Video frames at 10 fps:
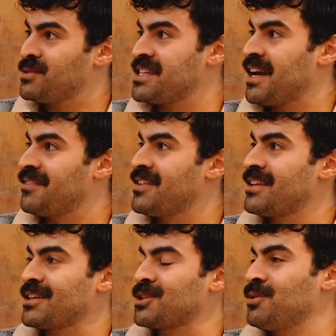was the head of the
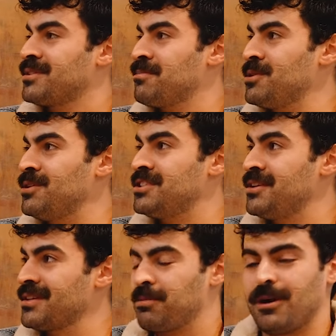electrical and computer
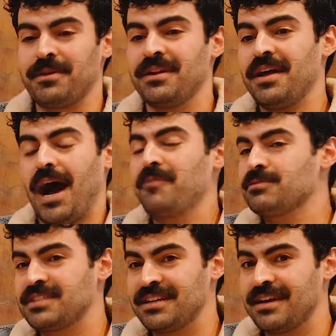engineering department. I'm
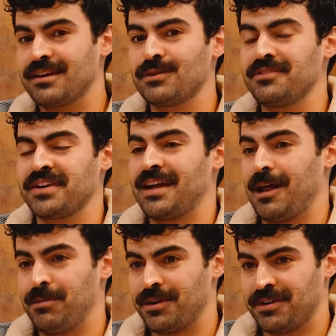from San Diego, living in
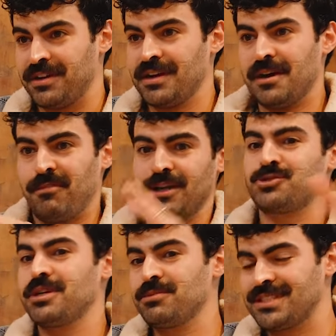Albuquerque. My
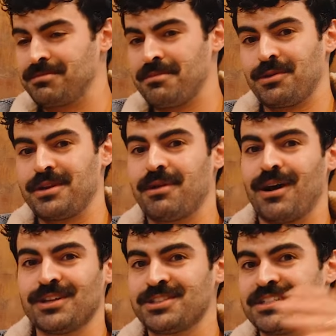dream was to be a marine
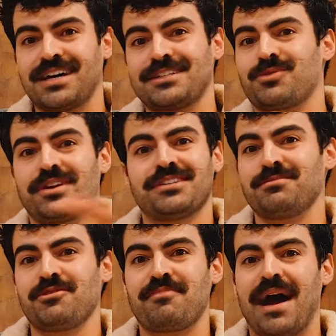biologist. I just wanted to
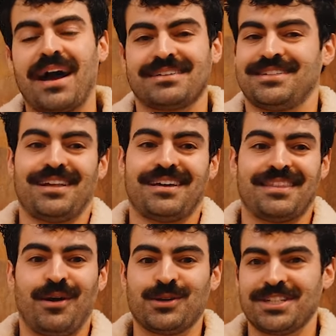move back to like
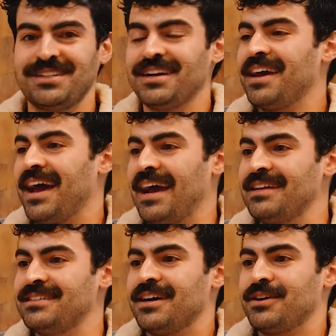the ocean.
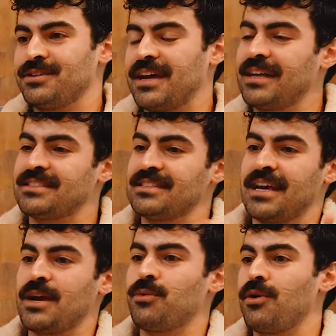And your dad says,
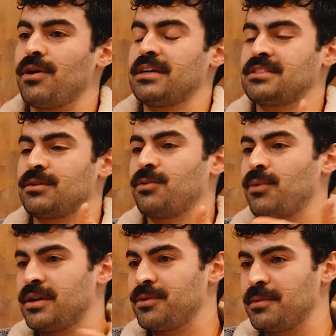hey, well, as a
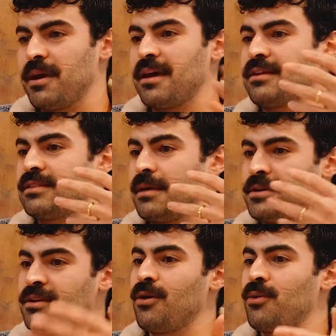way to repay, let
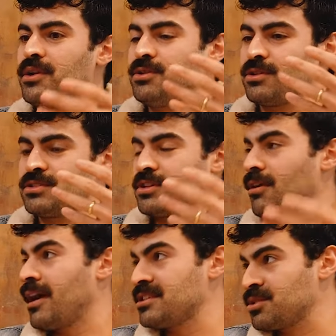me know when you
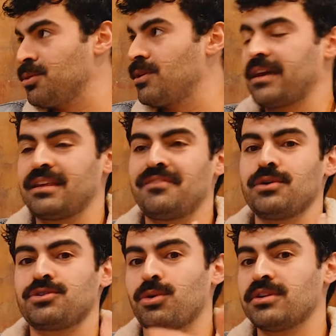start high school. I can give you
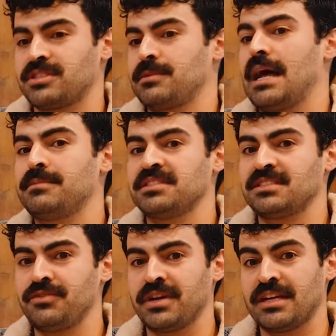a tour of some labs and
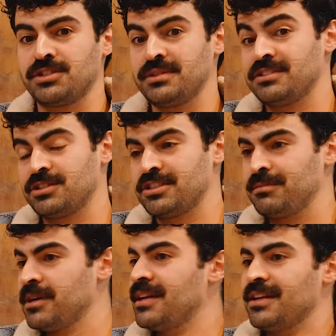see if we can get you an
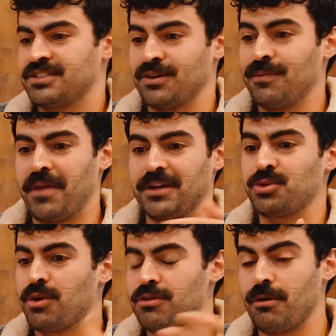internship. So I
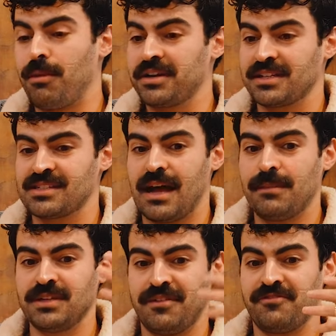toured the robotics
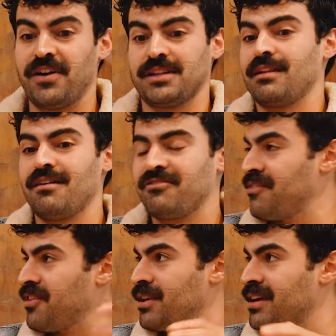labs and fell in love. I
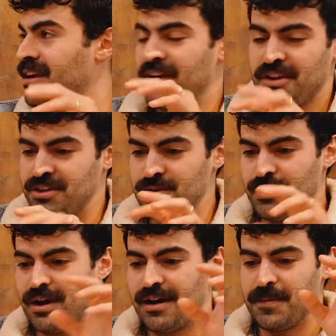felt like you
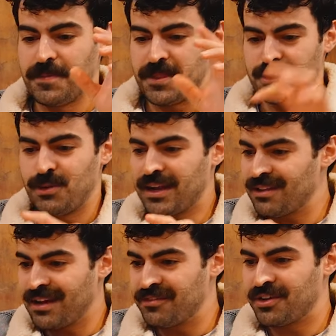uh, you write a
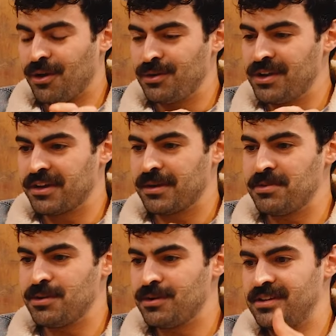line of code in the
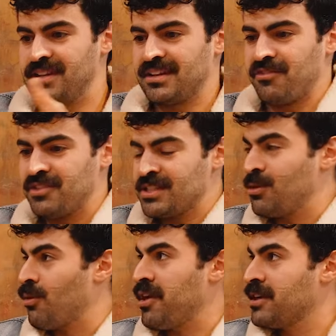computer and then like a
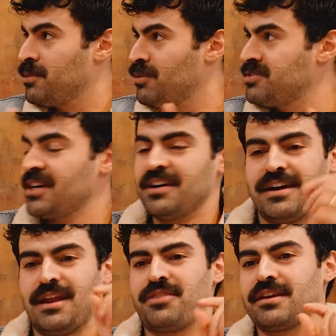physical thing moves.
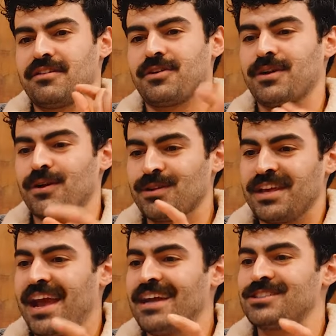And I think at a very
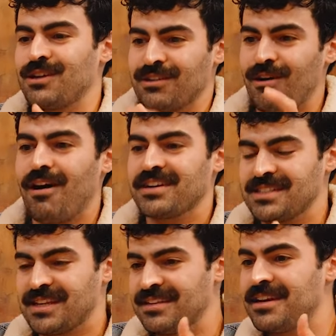early age, it unlocks
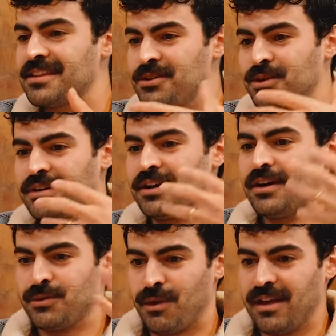this idea that you can
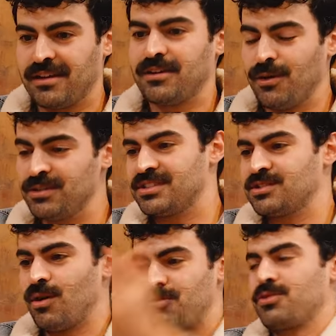write code to
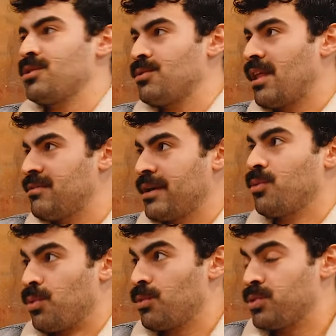solve real like
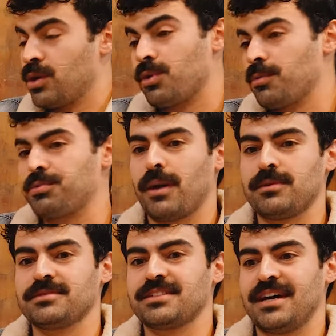real world
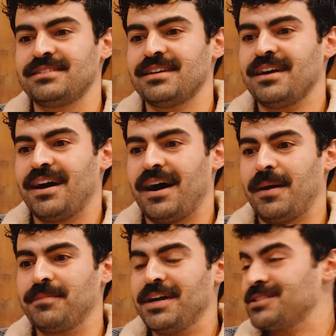problems. And
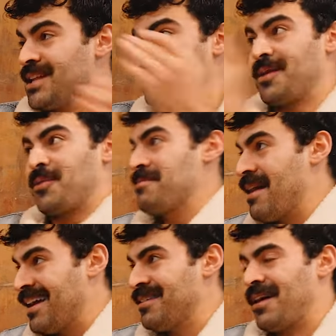um, so that's how we
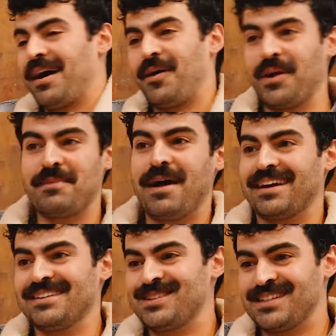met uh, way back
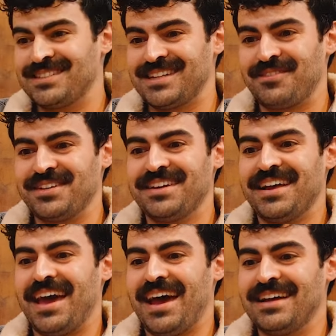in 2007.
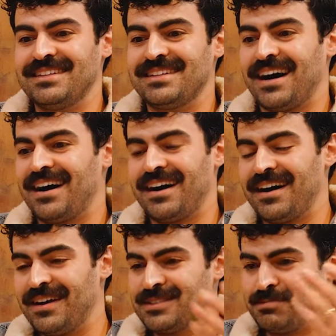And uh,
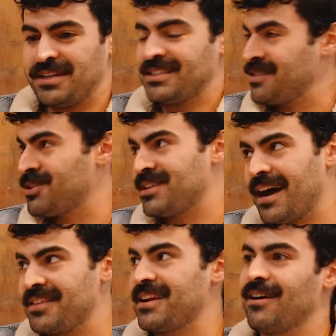it's because of your
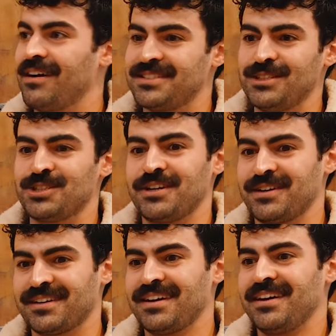dad that I got into
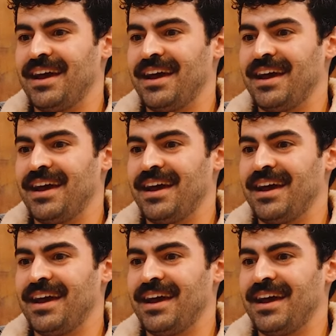engineering.